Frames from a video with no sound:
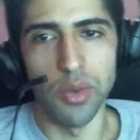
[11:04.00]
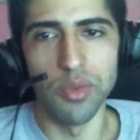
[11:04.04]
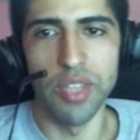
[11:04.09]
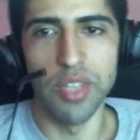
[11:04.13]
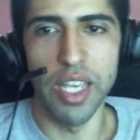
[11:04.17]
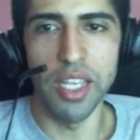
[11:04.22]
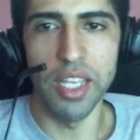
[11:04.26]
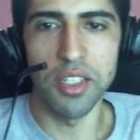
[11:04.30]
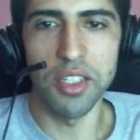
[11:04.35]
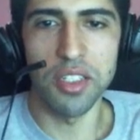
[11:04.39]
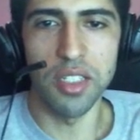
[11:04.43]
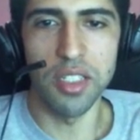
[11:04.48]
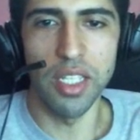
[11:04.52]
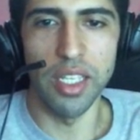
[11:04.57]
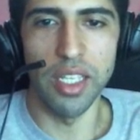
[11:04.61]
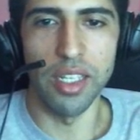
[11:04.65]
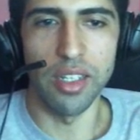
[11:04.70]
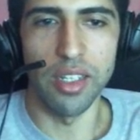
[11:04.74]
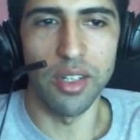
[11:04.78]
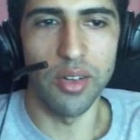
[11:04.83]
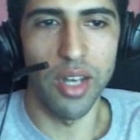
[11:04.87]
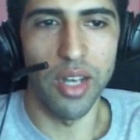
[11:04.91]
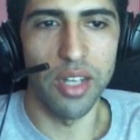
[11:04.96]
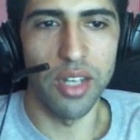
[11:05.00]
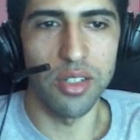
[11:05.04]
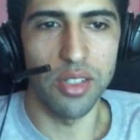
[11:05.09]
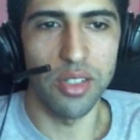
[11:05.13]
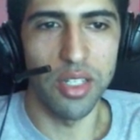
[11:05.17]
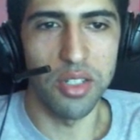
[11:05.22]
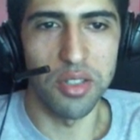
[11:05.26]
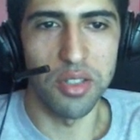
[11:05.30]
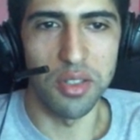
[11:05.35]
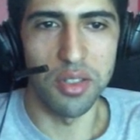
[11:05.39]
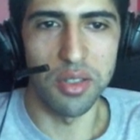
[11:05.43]
Dan Schnee,
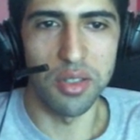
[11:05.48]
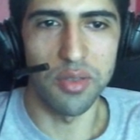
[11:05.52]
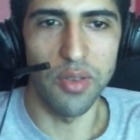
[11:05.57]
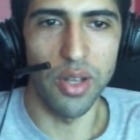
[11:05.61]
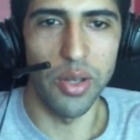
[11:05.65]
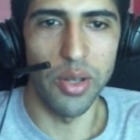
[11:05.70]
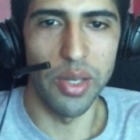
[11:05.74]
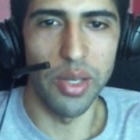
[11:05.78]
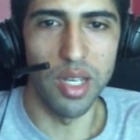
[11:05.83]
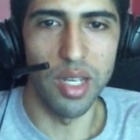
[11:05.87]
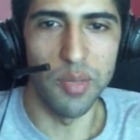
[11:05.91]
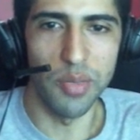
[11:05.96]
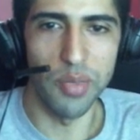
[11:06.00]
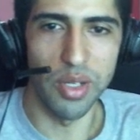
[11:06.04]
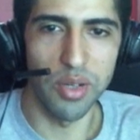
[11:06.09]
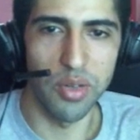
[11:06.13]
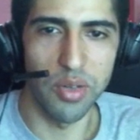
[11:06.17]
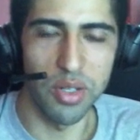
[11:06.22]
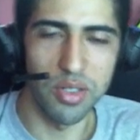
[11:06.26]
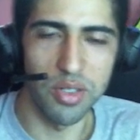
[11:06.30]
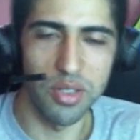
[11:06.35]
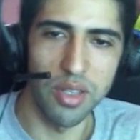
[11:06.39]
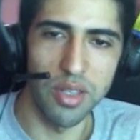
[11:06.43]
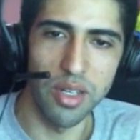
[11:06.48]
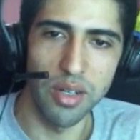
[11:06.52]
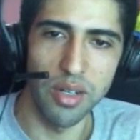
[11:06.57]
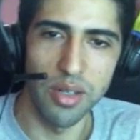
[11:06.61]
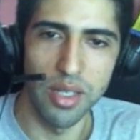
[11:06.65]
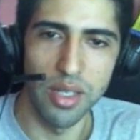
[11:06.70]
congratulations, following up on Cruncha there.